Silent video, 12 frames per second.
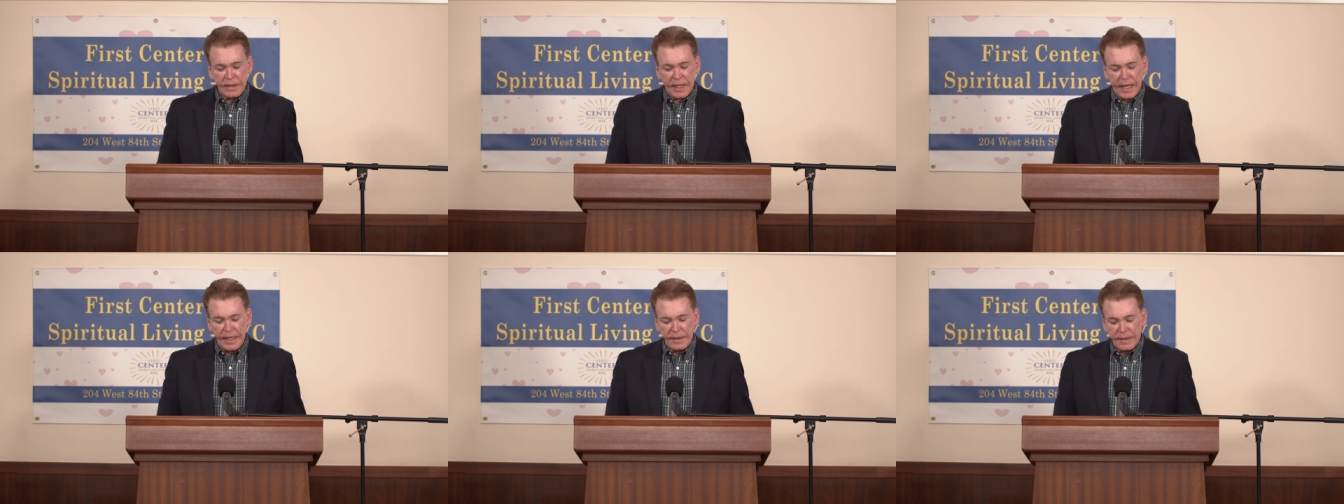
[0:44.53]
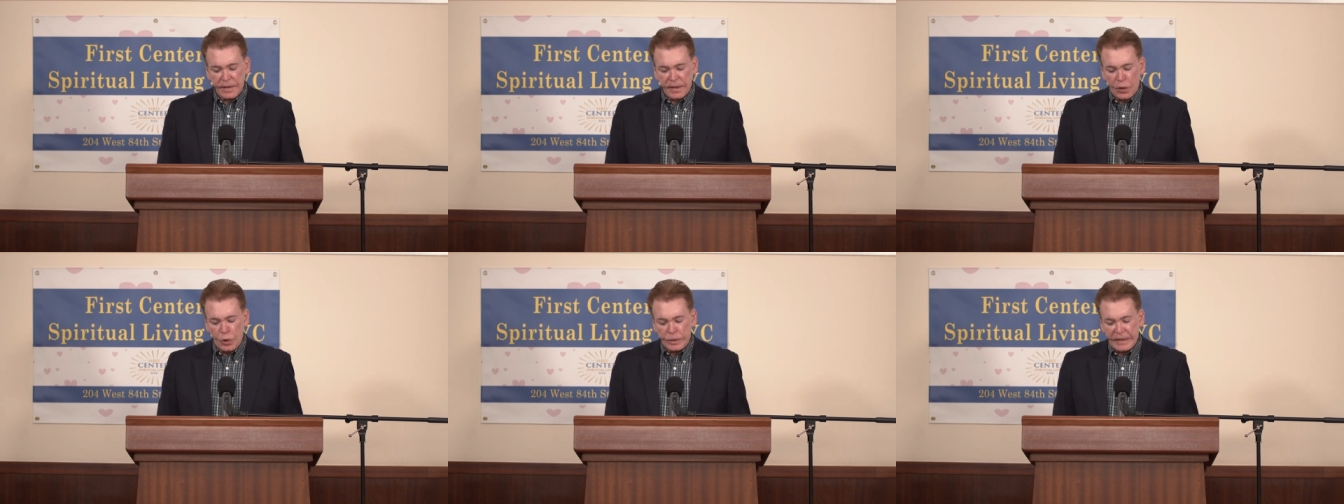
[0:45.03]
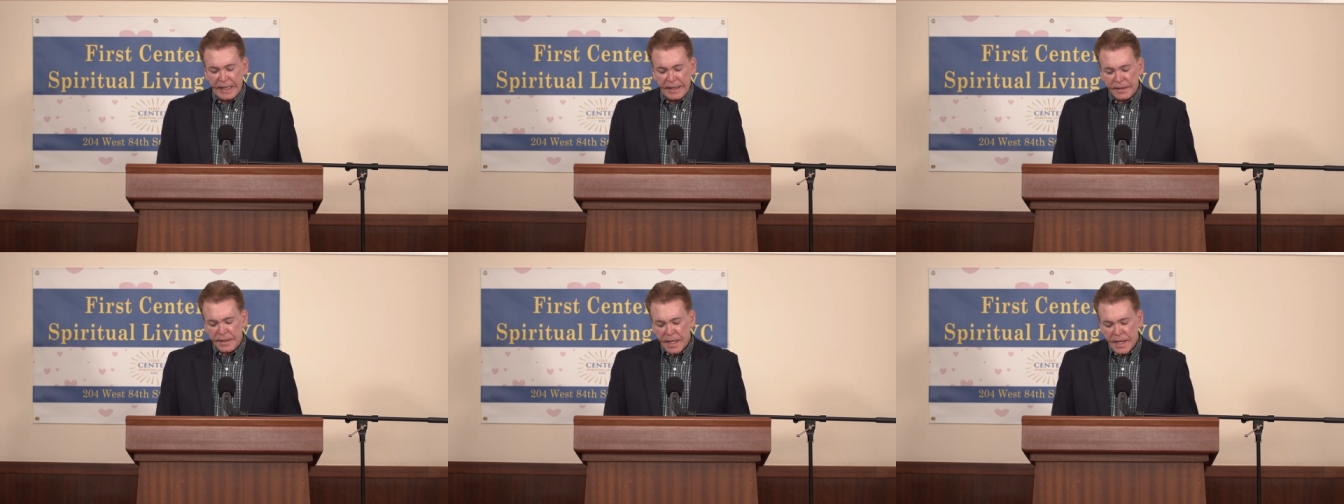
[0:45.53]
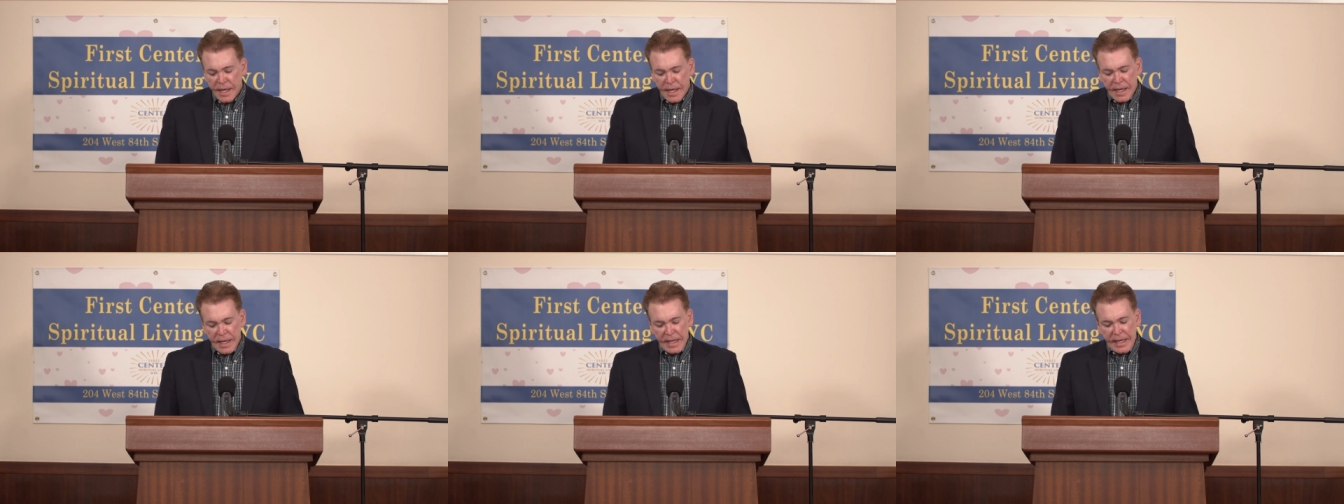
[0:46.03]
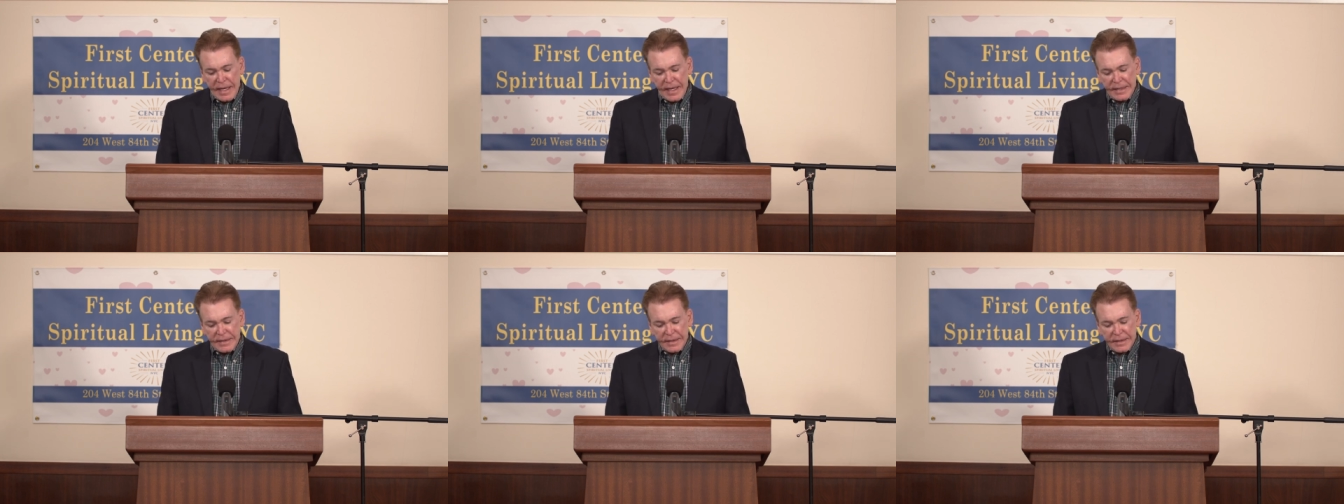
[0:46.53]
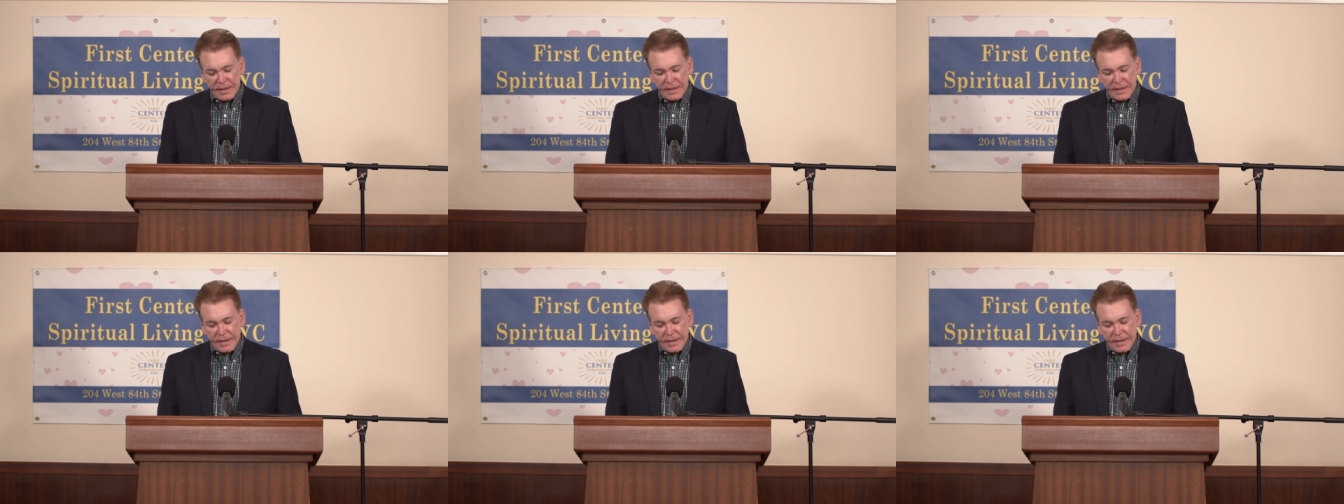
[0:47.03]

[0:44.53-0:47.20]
Science in the old days, and